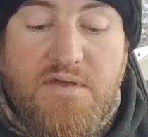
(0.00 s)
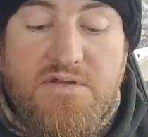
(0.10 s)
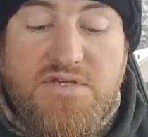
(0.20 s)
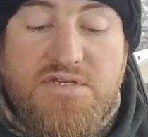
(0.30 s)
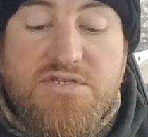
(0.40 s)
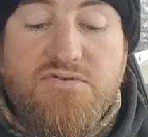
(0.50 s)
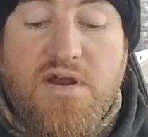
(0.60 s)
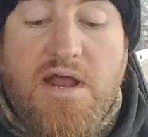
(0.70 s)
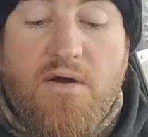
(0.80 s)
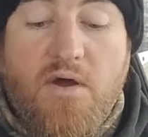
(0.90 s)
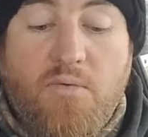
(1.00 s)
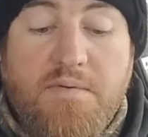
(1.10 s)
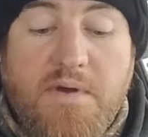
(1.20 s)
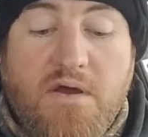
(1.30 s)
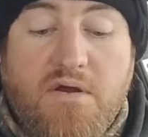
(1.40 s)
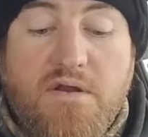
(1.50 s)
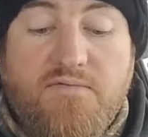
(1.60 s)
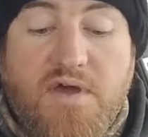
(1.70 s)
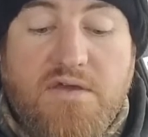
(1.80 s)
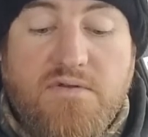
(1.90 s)
Jesus, right now I open my heart and
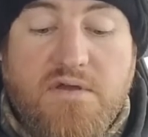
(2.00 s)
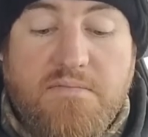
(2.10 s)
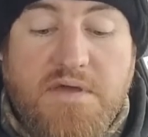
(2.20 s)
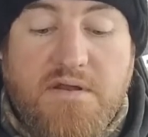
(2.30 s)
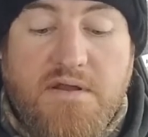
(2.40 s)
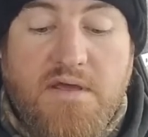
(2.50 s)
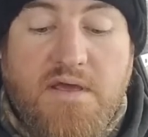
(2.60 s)
invite you to come in.